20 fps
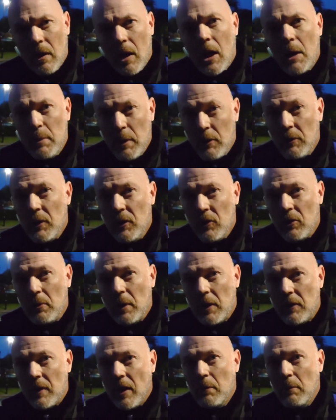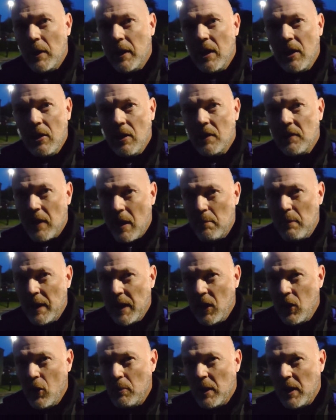Are you being rude to me? Is that a
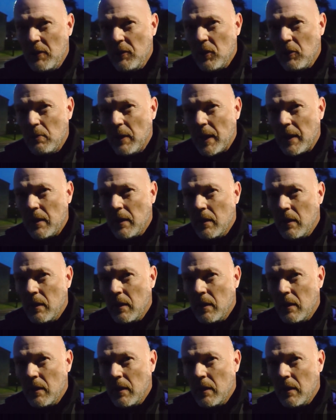mucky comment you just made?